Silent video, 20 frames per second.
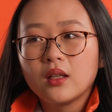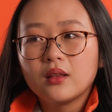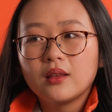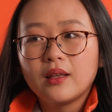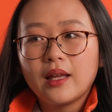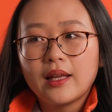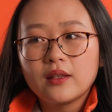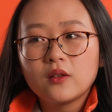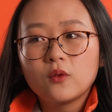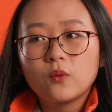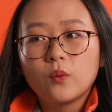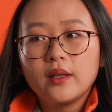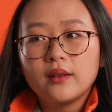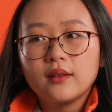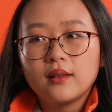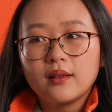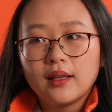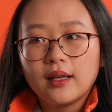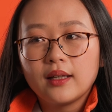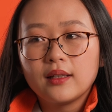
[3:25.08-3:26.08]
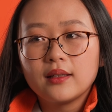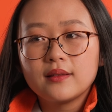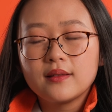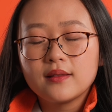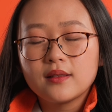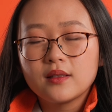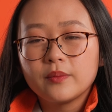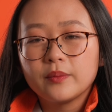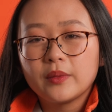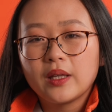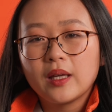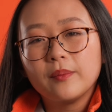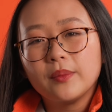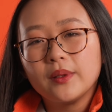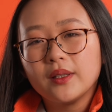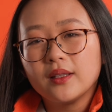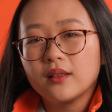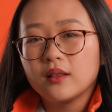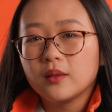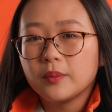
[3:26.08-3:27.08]
That's when the LiDAR system can
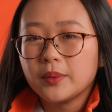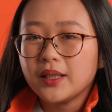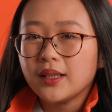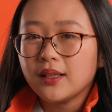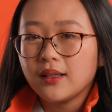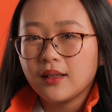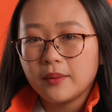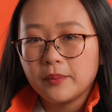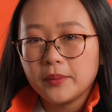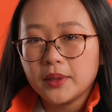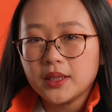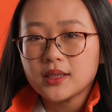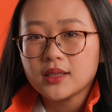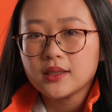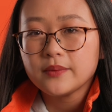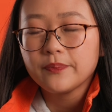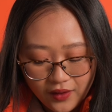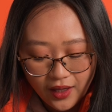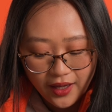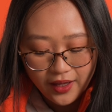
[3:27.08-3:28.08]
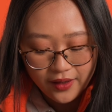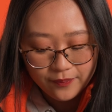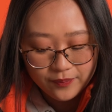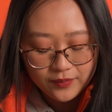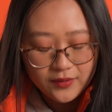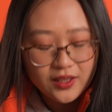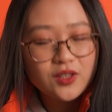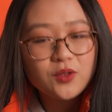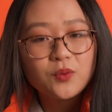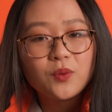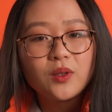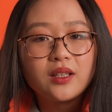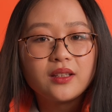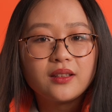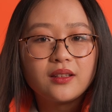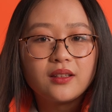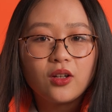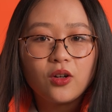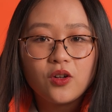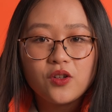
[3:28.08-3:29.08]
be a little bit hit and miss. And this
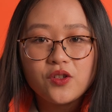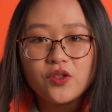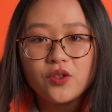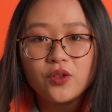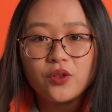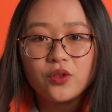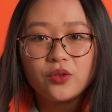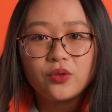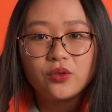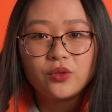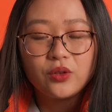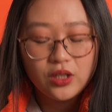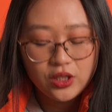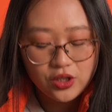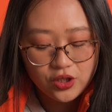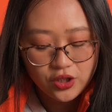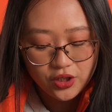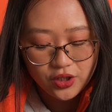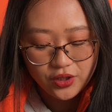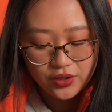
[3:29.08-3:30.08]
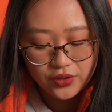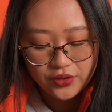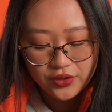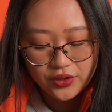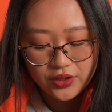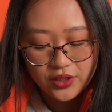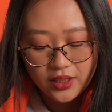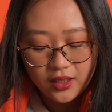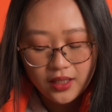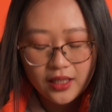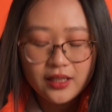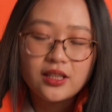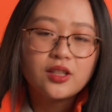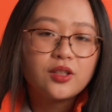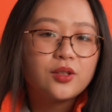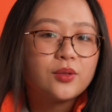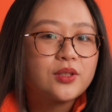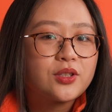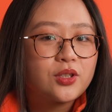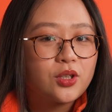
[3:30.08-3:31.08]
one also introduced
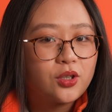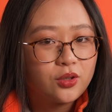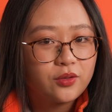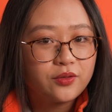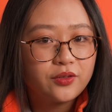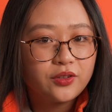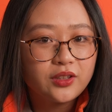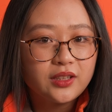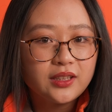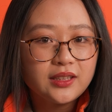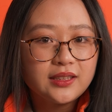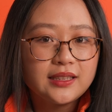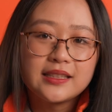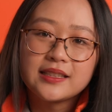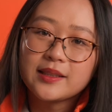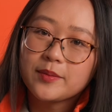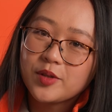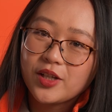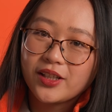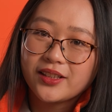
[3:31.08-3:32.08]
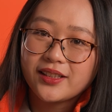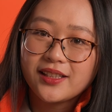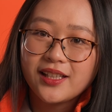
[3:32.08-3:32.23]
continuous autofocus and subject